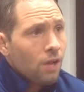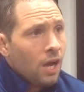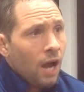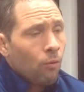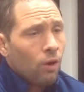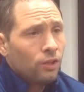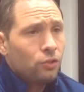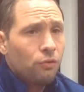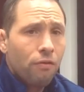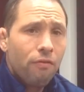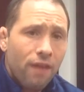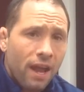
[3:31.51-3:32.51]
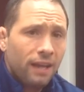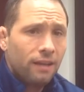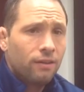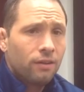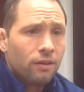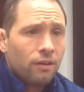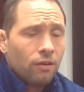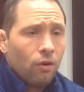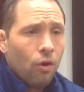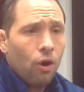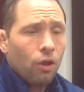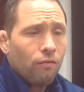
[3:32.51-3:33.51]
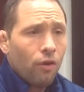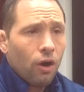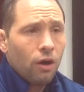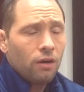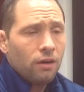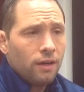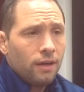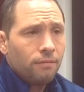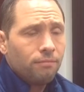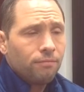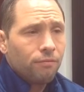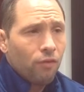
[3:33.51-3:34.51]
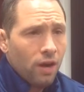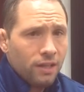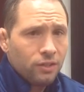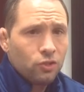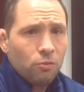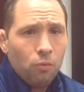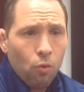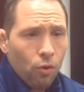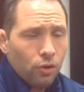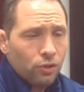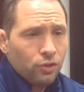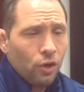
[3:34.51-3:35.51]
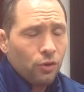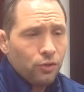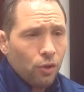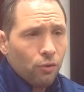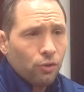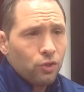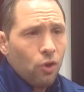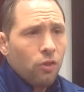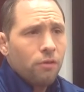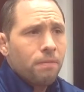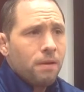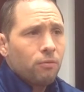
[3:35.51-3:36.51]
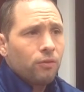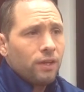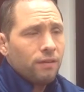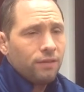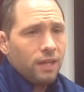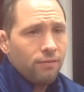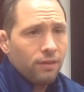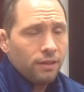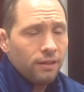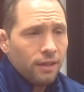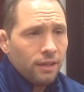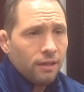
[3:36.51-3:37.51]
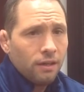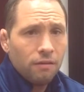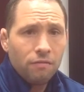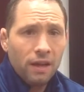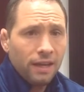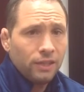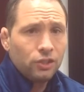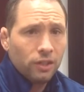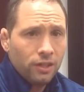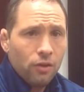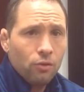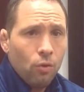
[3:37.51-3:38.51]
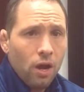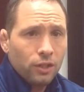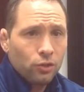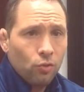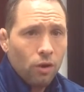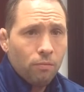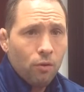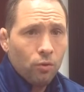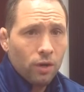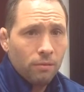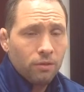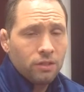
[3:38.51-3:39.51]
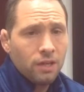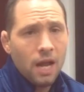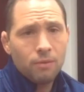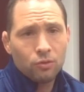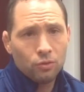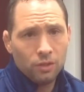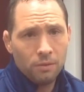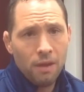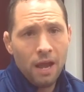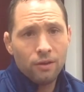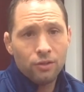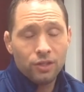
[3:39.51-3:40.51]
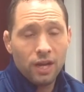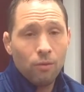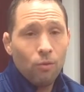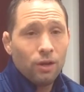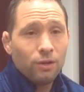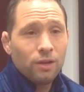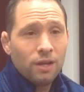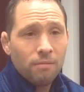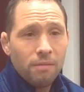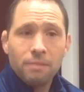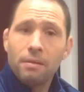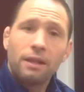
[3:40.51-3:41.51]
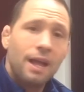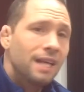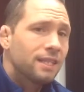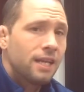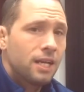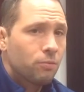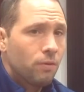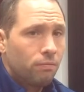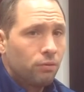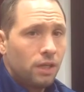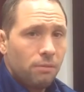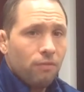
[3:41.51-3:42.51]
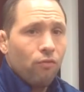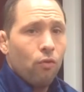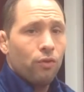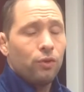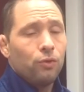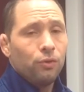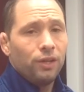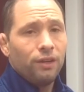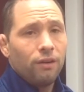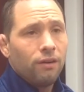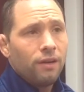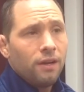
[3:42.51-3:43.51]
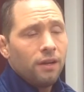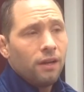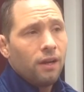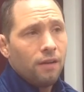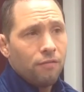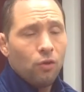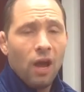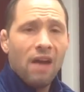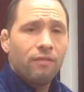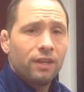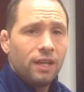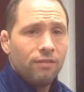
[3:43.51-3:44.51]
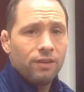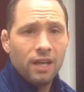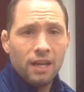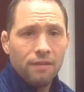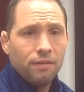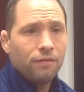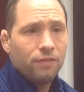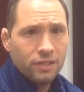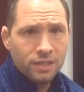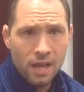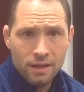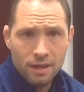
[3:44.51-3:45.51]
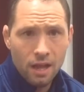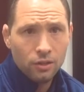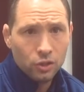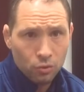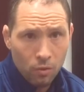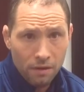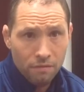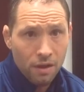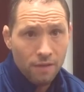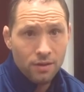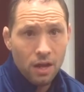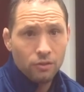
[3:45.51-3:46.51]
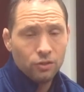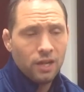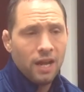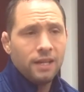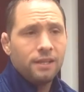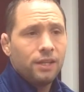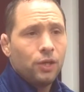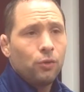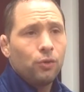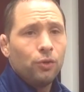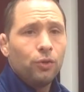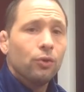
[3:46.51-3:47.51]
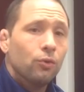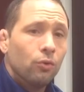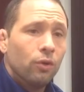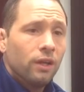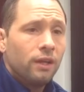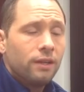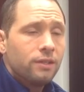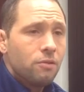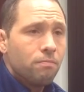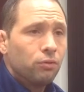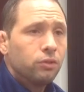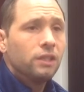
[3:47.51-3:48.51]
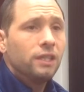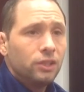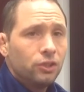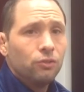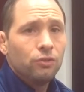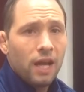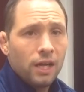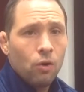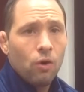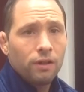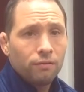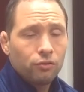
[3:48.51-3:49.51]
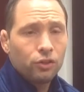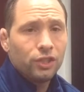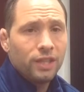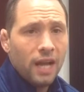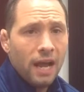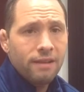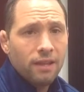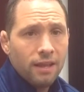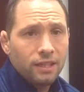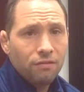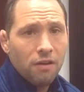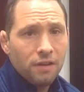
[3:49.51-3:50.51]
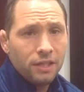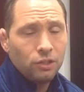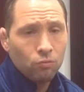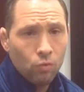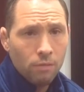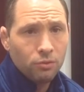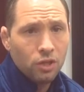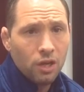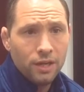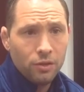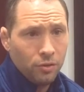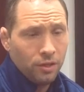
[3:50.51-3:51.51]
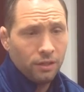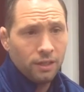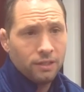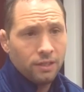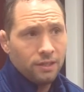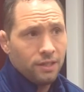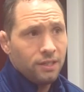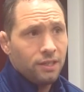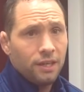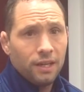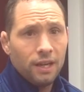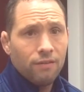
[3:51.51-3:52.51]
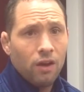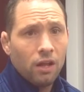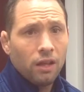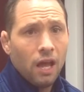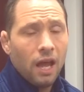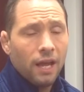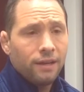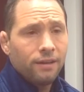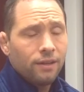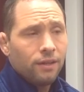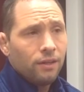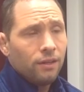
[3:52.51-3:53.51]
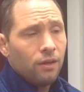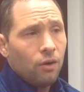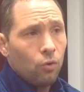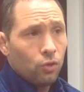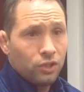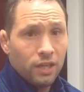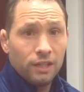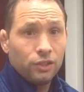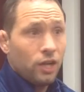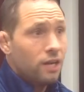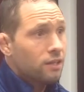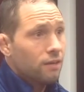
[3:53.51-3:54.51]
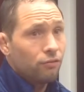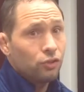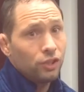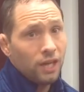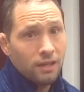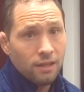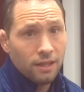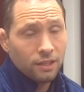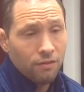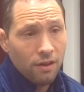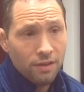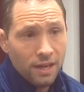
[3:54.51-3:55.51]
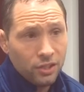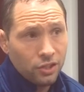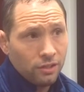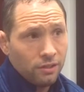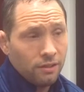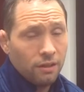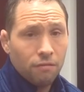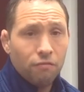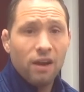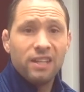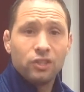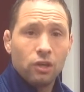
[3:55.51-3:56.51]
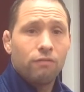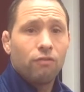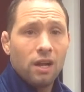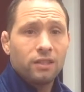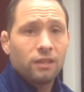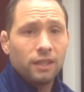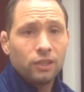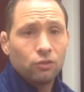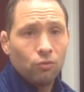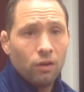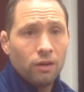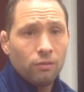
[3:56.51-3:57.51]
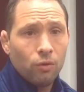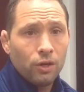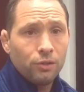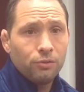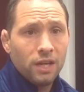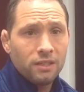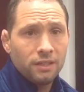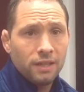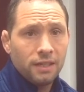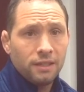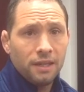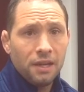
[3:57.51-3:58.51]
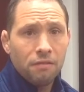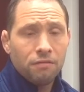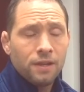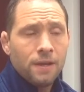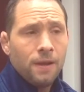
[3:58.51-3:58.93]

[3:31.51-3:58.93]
I want to thank all of our friends, supporters, our donors, all the people that have given financially and otherwise to our program, because it absolutely matters. And I want to make my last desperate plea before the new year. If you haven't given yet, even if it's $10, $25, anything you can do, to please do that. Go on the Virginia Athletics Foundation website. It's easy to give online, or send a check to the Virginia Athletics Foundation. Friends of Wrestling is where you designate the gift.